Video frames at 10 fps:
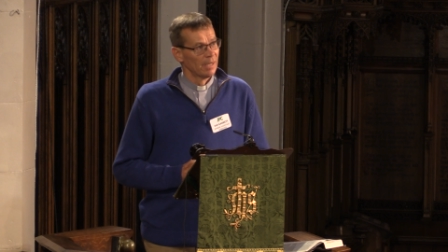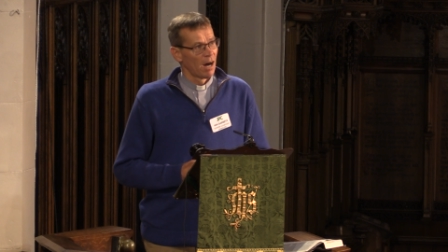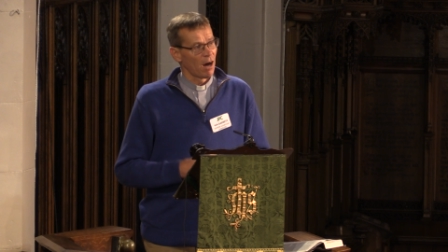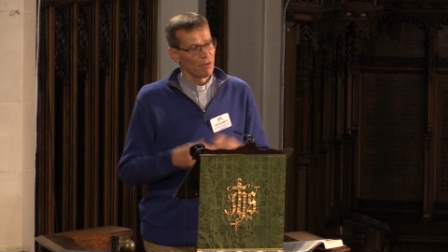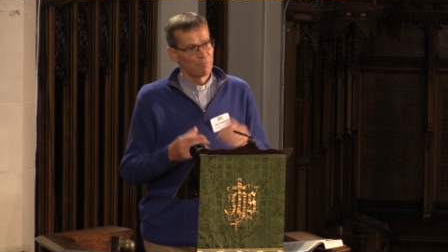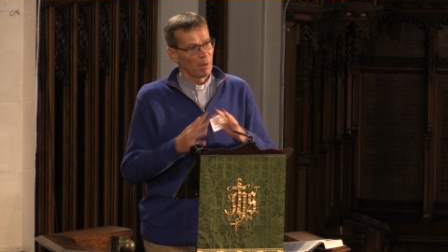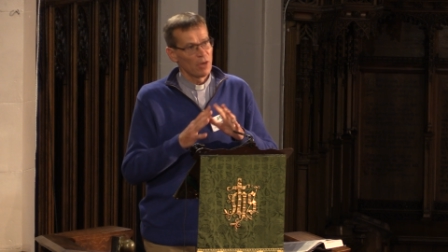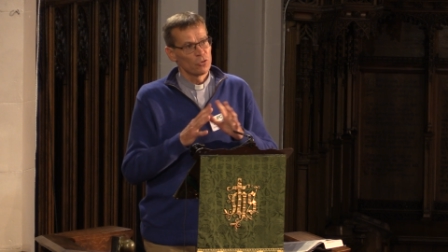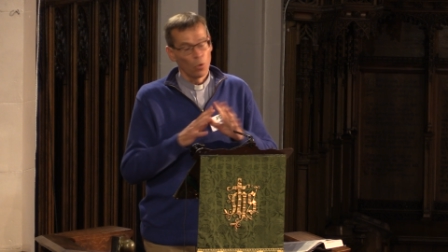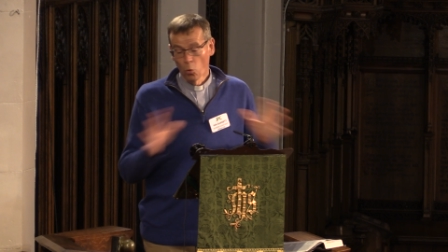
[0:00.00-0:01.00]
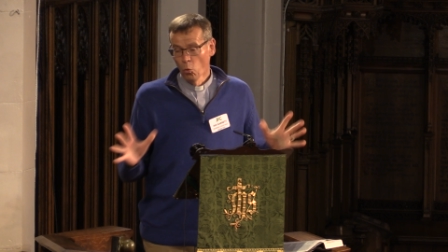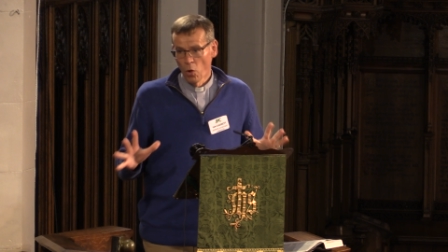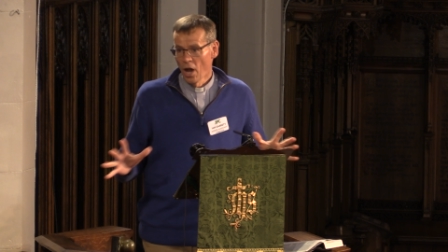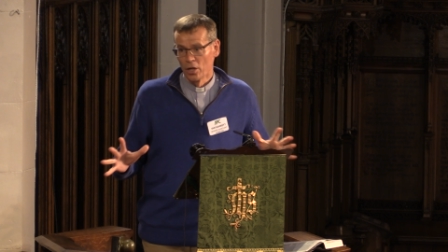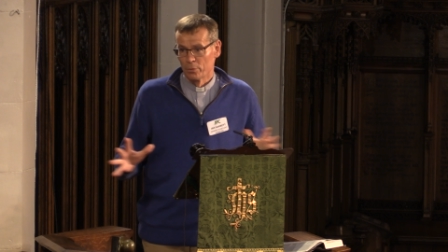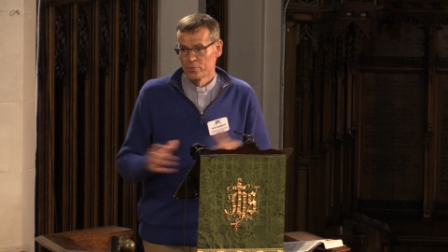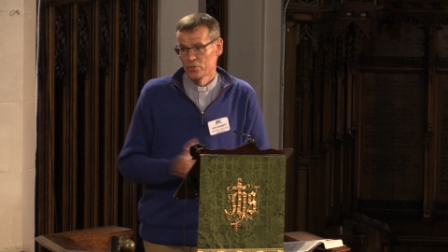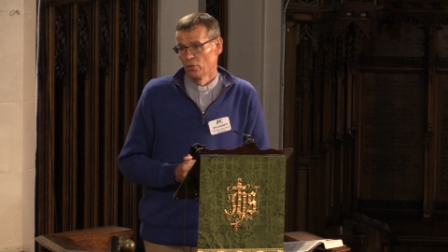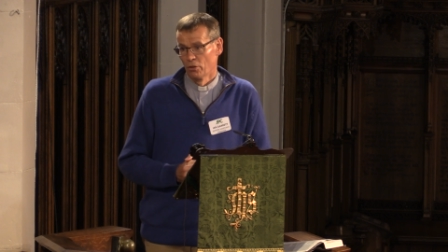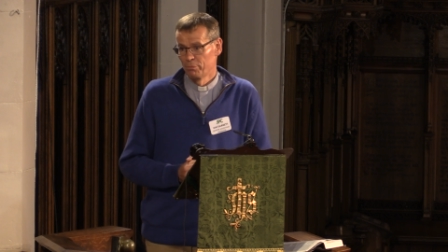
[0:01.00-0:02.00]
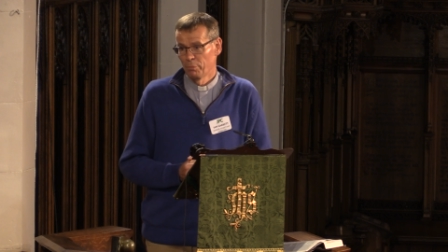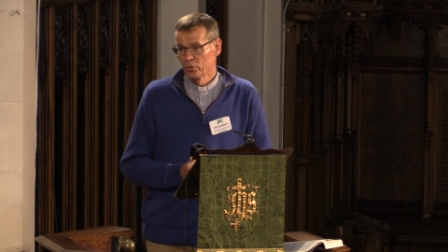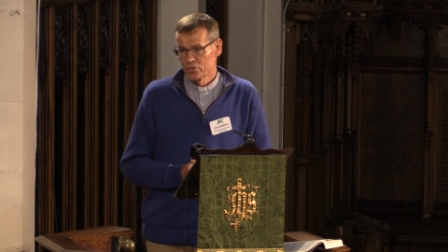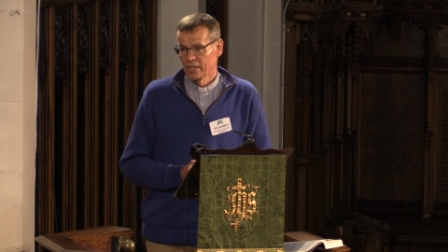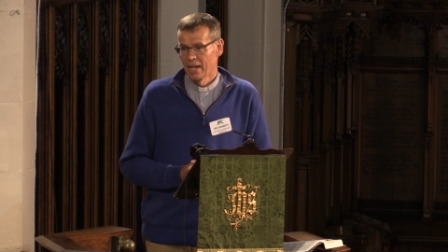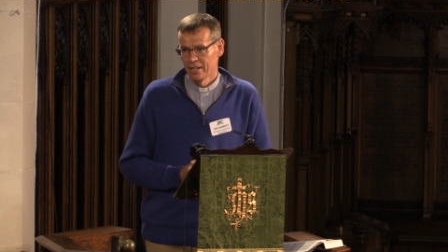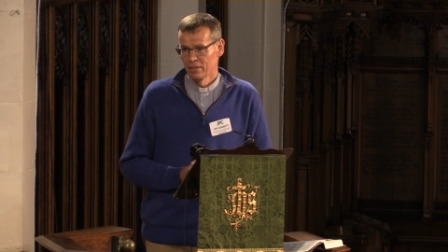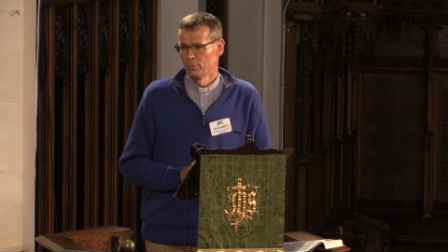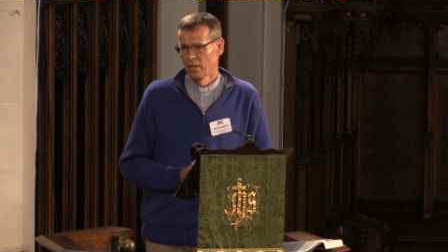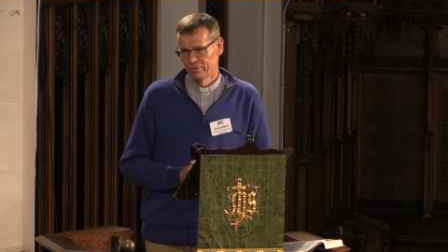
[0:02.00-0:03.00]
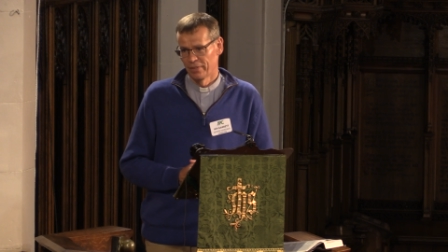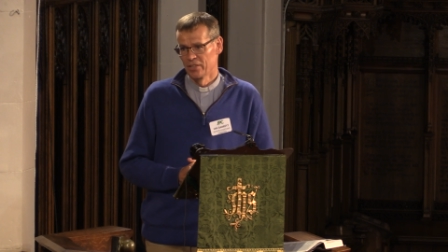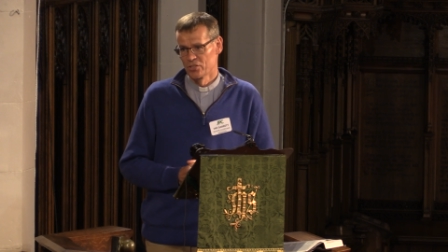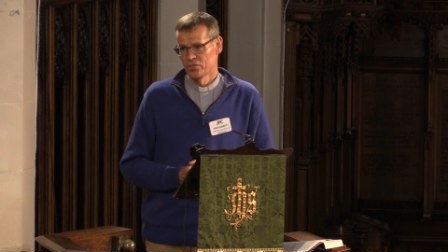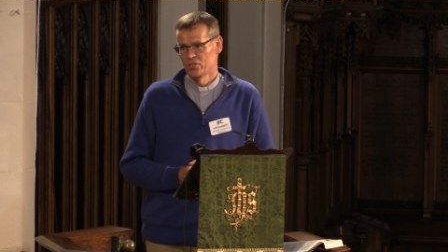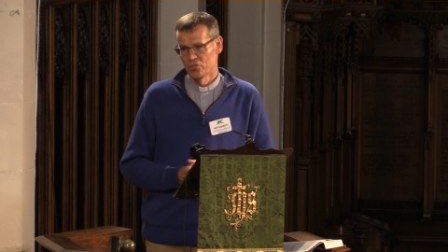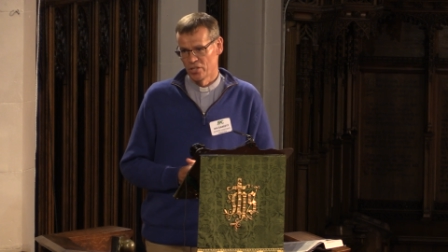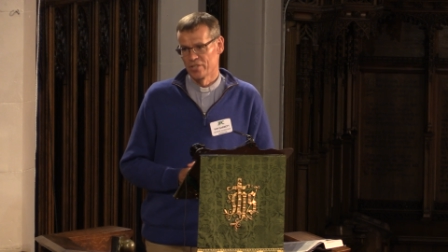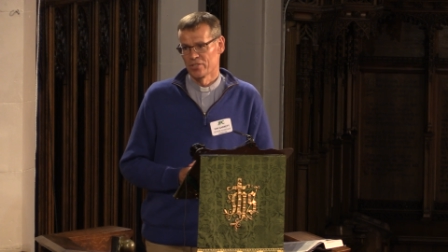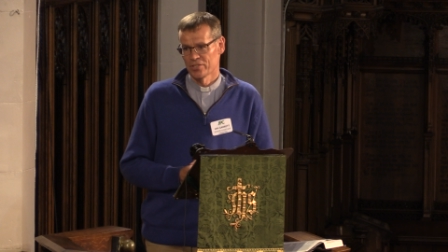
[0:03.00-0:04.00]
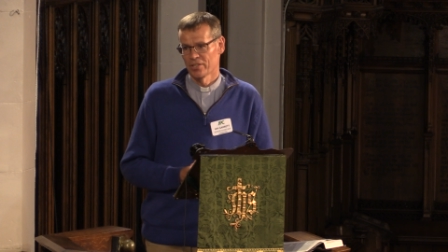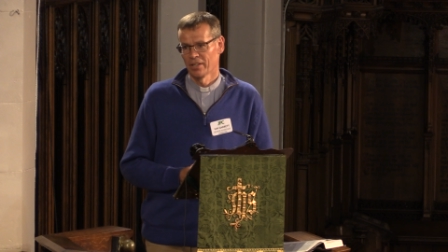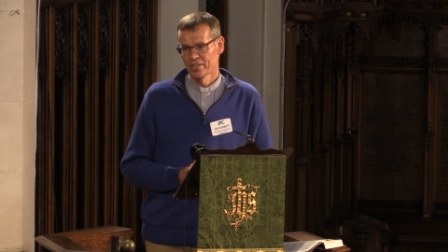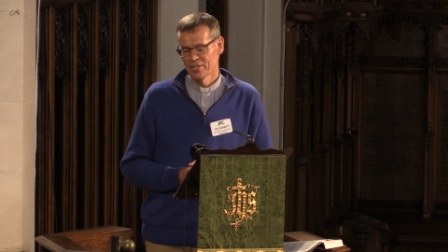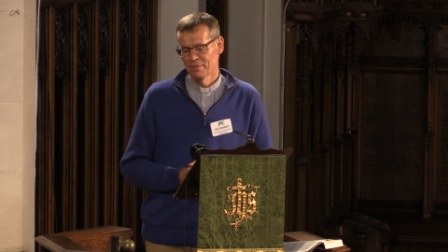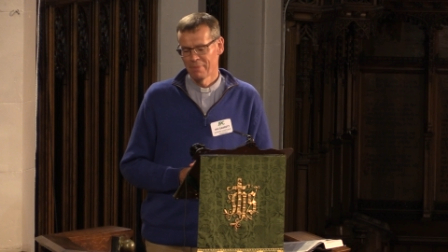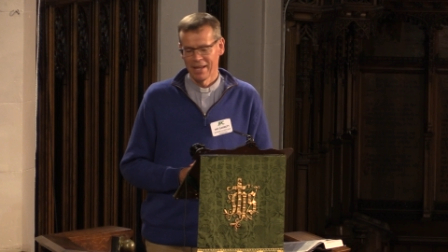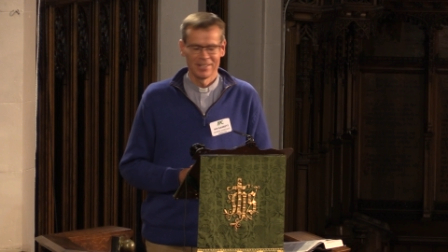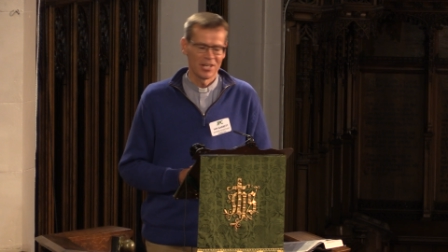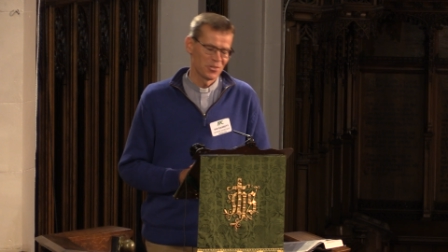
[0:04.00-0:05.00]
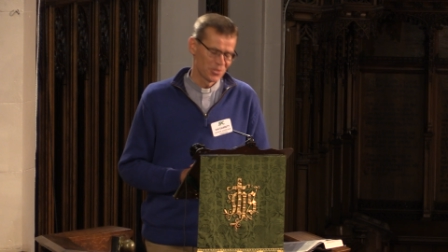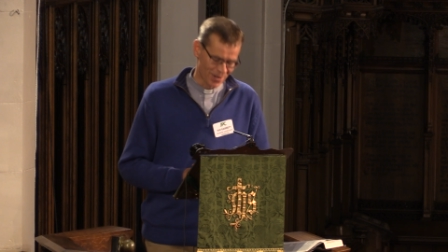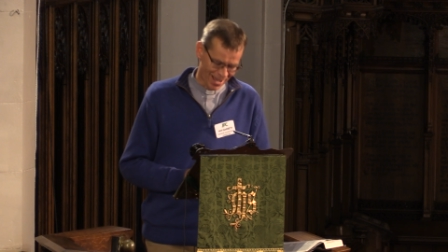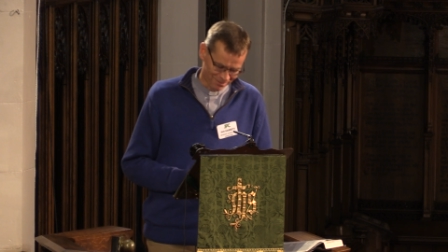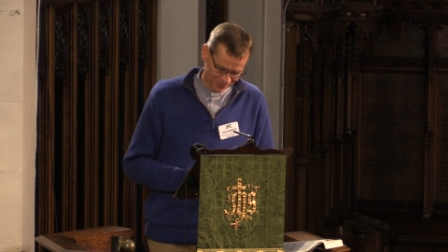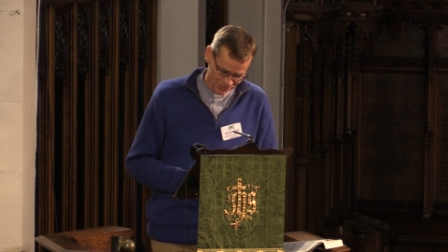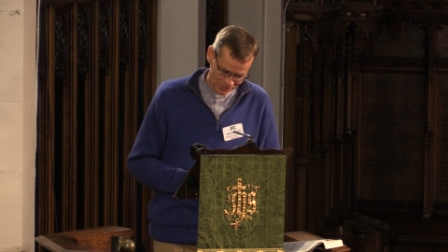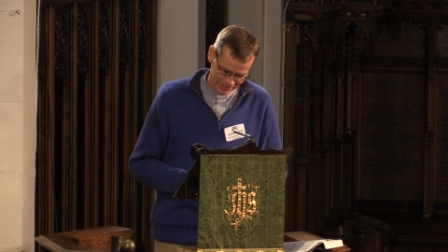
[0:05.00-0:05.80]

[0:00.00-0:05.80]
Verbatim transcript: I've blown all hopes of pointing any of my friends to Jesus. And I said, Ben, no, you haven't.